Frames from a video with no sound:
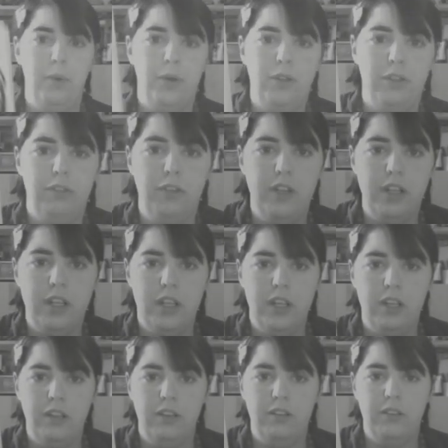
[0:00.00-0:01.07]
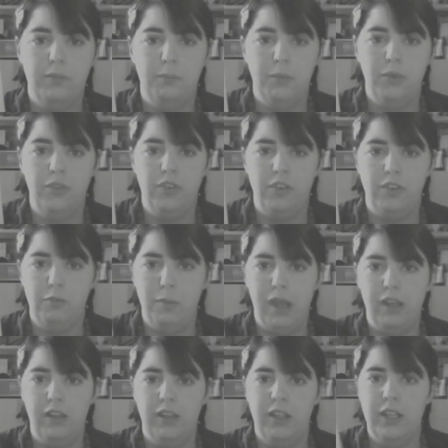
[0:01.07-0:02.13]
book 3 is Monsters of
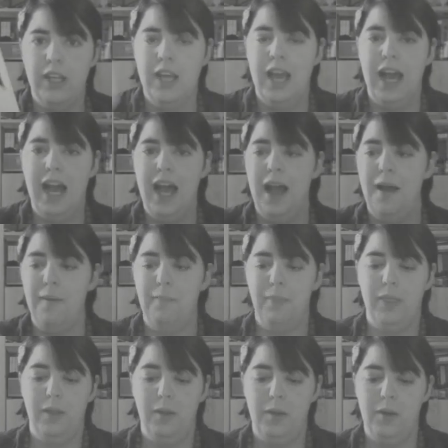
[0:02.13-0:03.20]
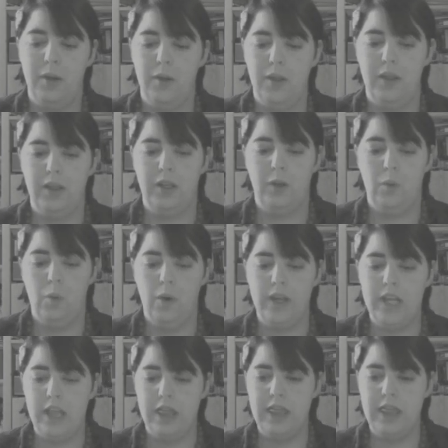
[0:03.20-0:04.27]
Men.
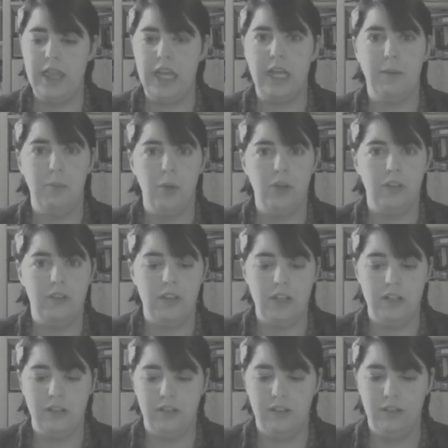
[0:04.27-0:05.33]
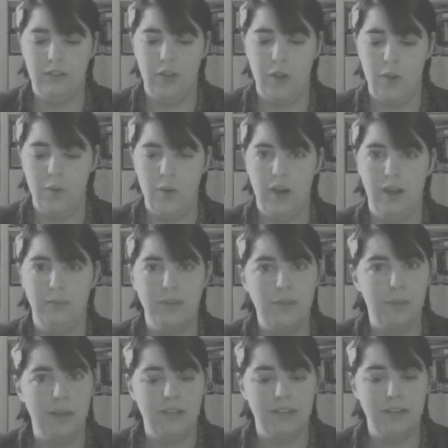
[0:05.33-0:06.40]
Quite thick books these, so I'm
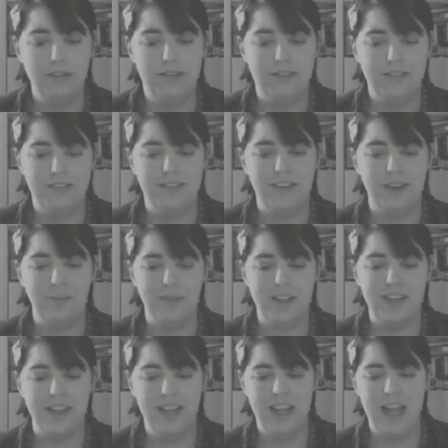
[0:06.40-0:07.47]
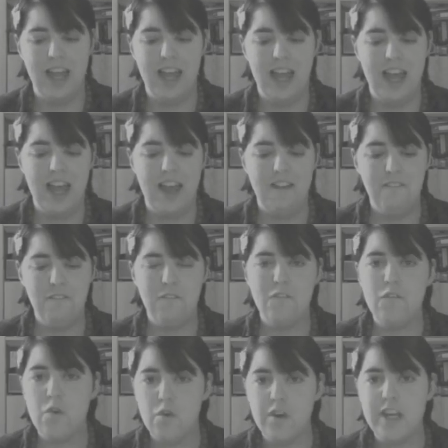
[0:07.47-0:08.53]
expecting these to take me
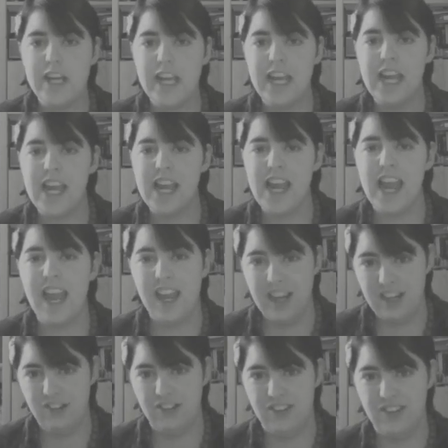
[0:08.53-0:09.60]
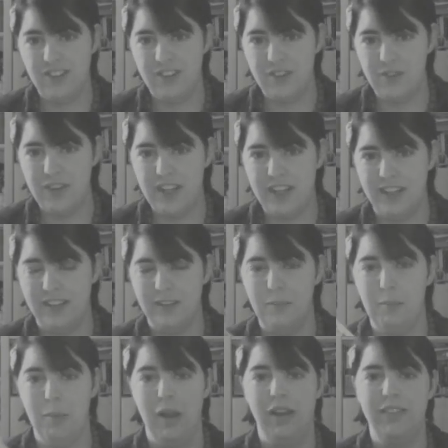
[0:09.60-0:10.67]
freaking ages to read,
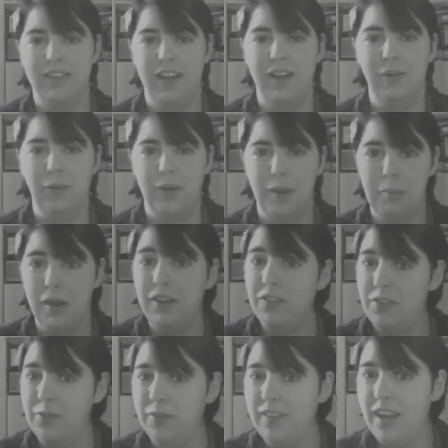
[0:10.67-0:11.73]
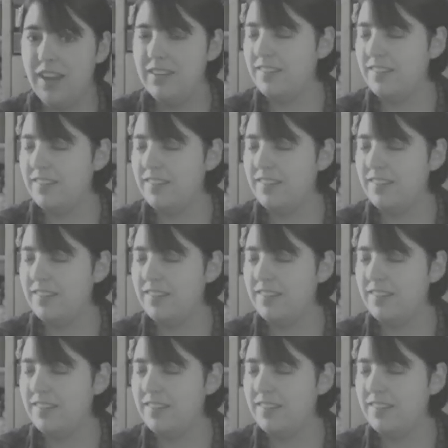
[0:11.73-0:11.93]
but I will get back to you on that